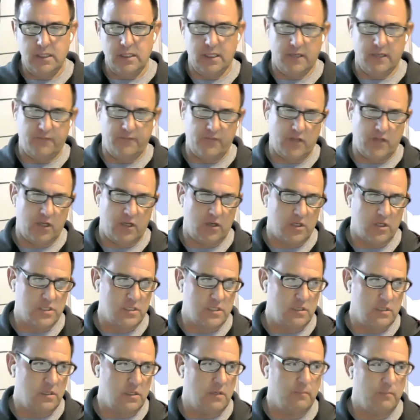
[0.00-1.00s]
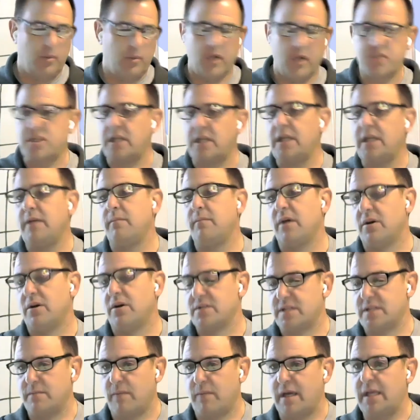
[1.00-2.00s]
if there's a bunch of
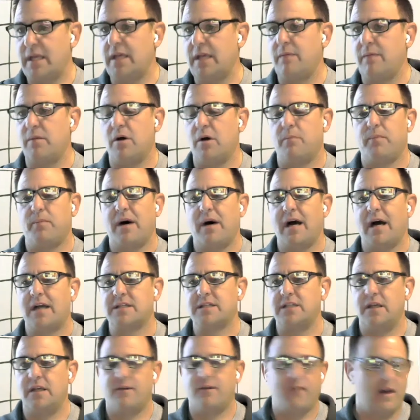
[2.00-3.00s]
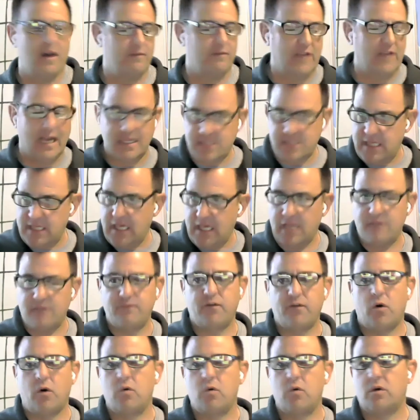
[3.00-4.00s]
emails in my email box, if I've got
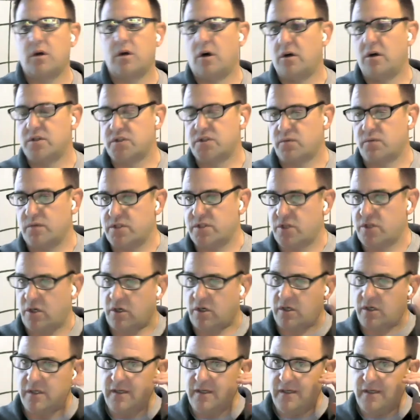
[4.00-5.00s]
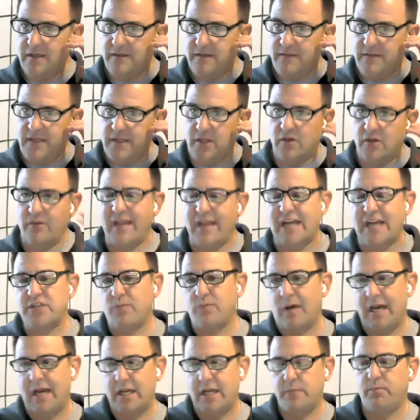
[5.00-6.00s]
10 phone calls to return, that's
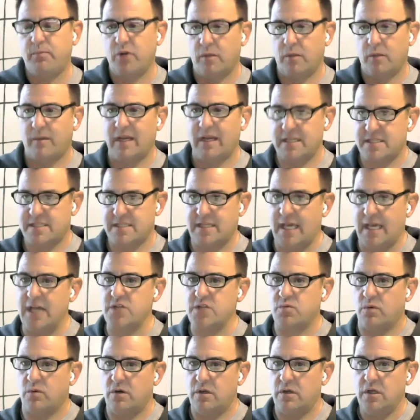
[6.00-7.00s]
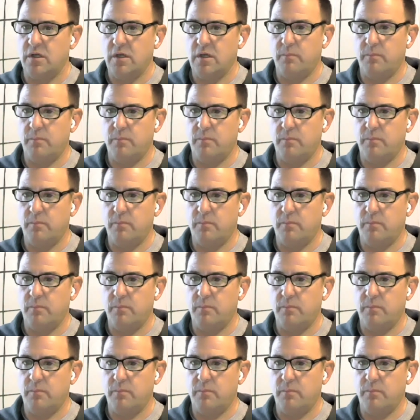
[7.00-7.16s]
why I had to put them on a schedule.